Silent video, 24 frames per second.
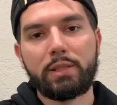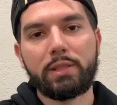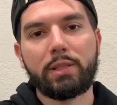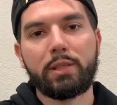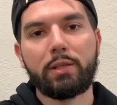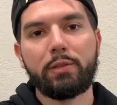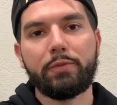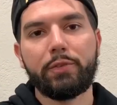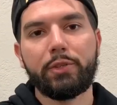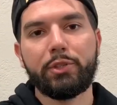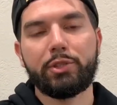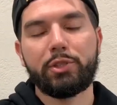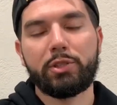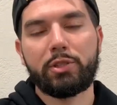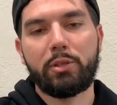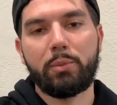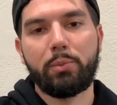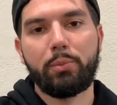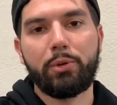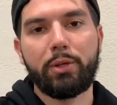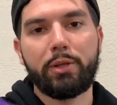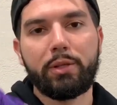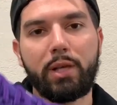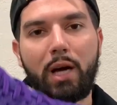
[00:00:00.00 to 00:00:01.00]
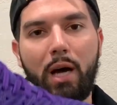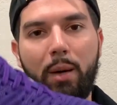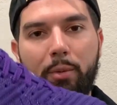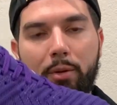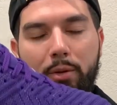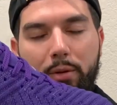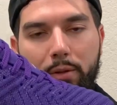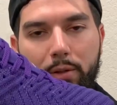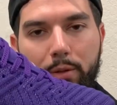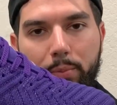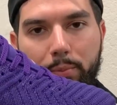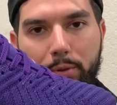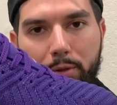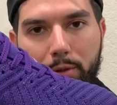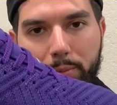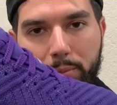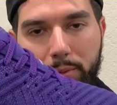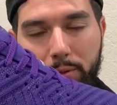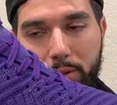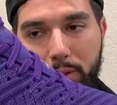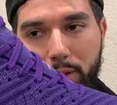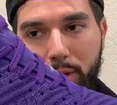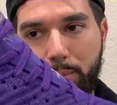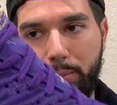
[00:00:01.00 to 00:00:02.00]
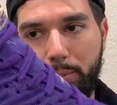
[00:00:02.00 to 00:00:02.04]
Sneaker features a predominantly purple